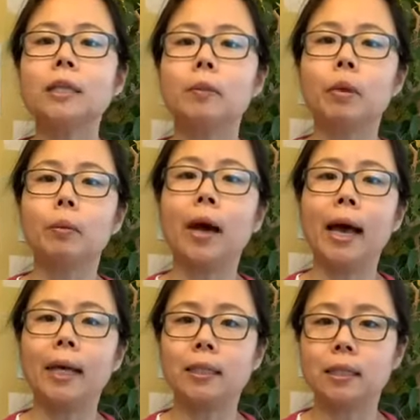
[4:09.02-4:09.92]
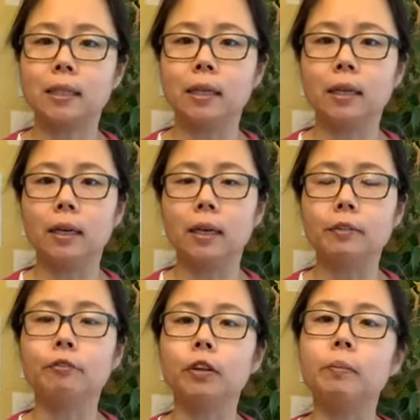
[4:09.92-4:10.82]
Some people has the
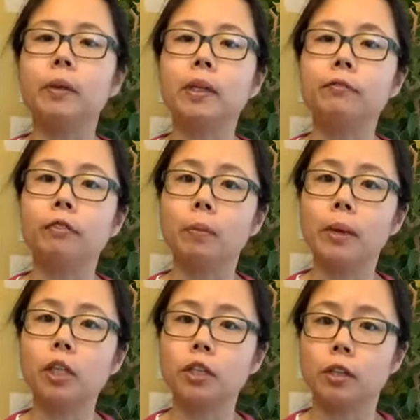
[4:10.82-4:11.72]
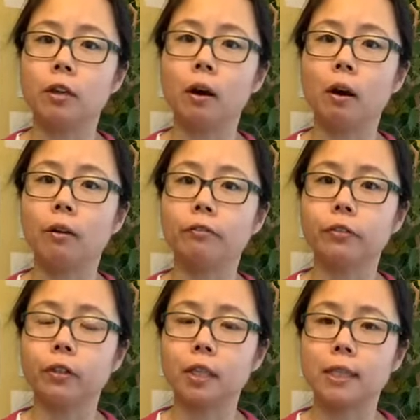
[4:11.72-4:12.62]
inflammation of
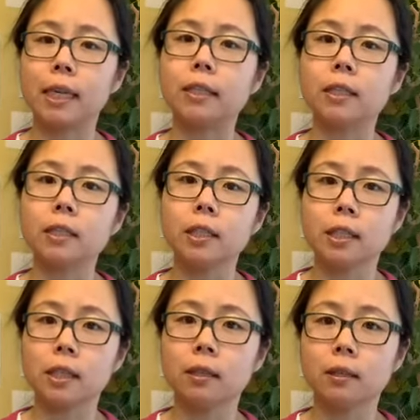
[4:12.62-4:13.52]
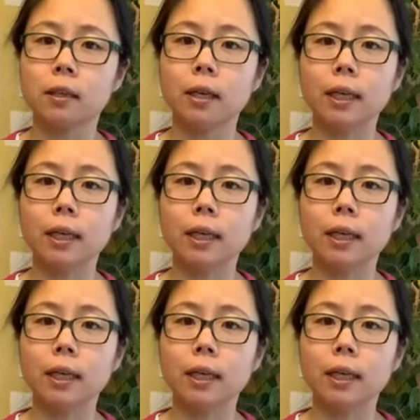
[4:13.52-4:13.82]
the tendon sheath